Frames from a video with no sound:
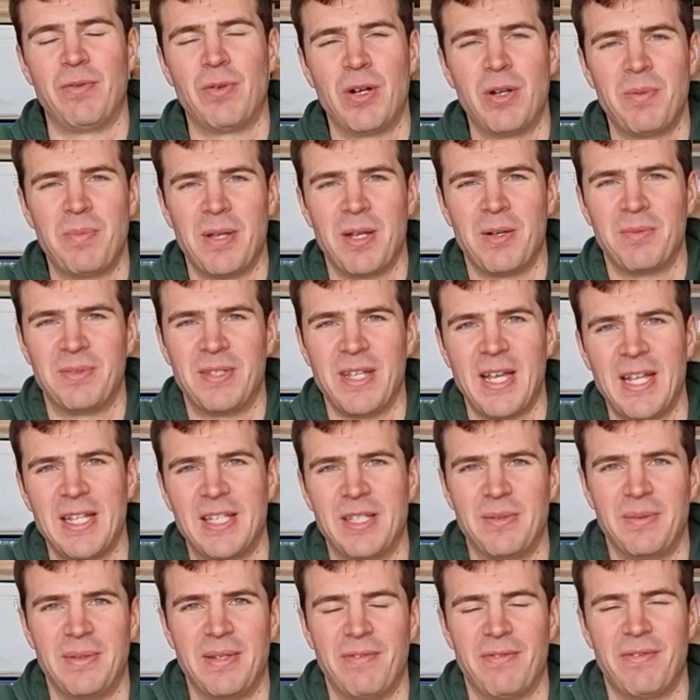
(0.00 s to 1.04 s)
you want to be
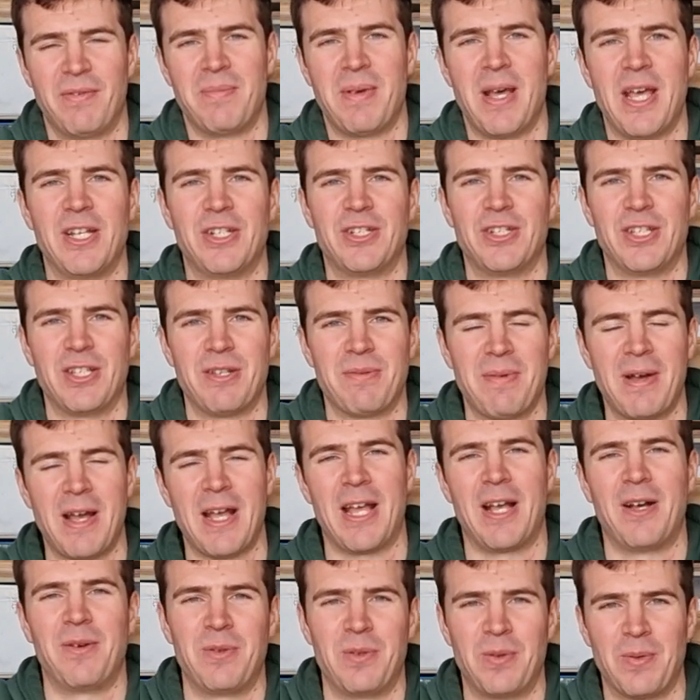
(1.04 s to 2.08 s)
updated with information that might
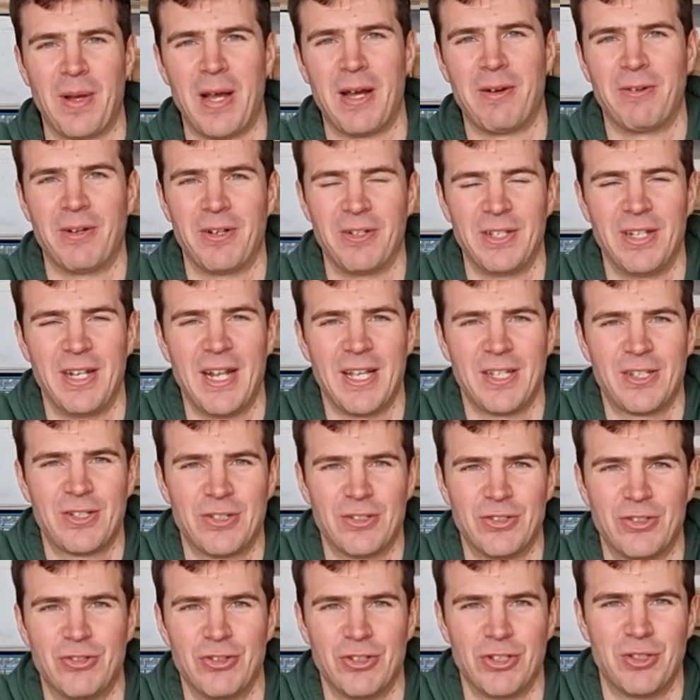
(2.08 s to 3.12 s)
help you out on your next
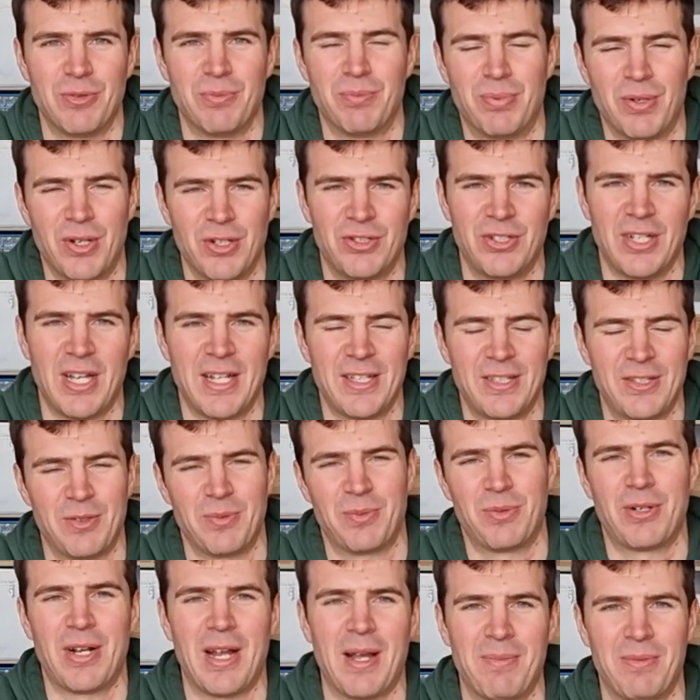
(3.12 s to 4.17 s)
construction project,
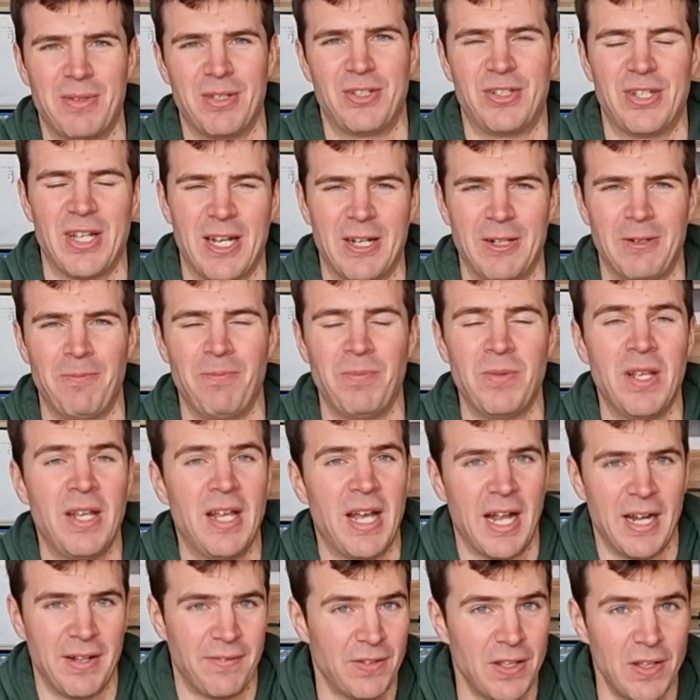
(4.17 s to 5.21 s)
subscribe to the channel.
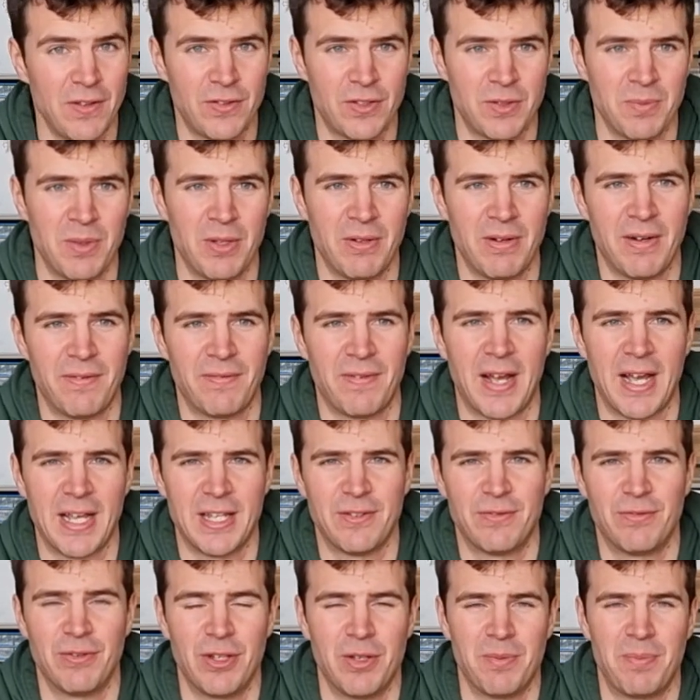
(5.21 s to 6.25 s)
And if you have some other advice
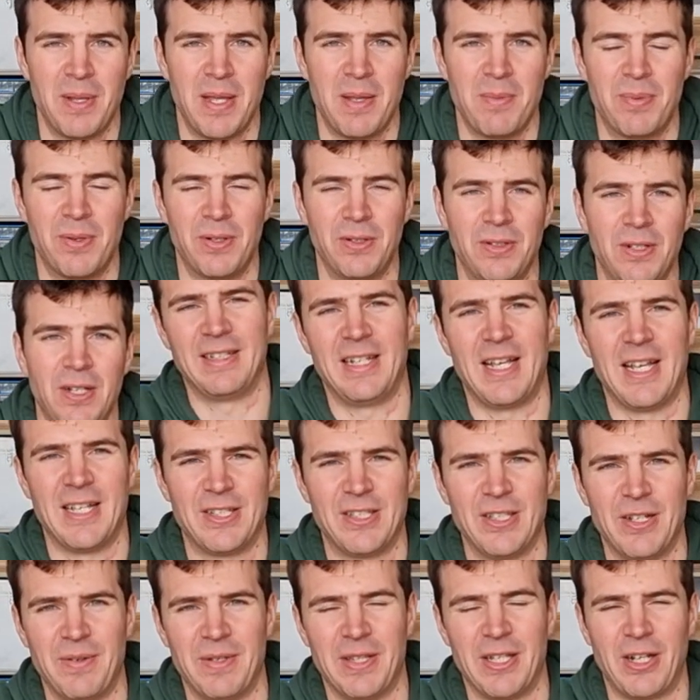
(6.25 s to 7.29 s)
for other people, let us
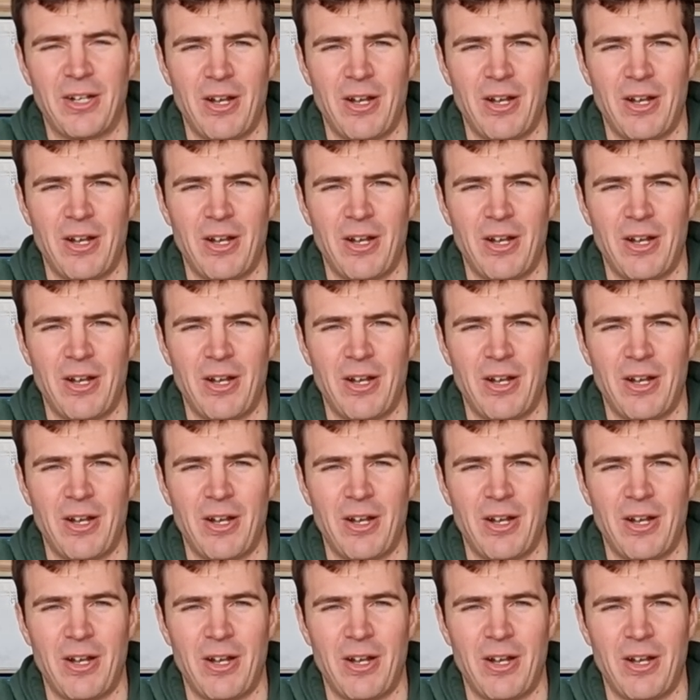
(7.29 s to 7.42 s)
know in the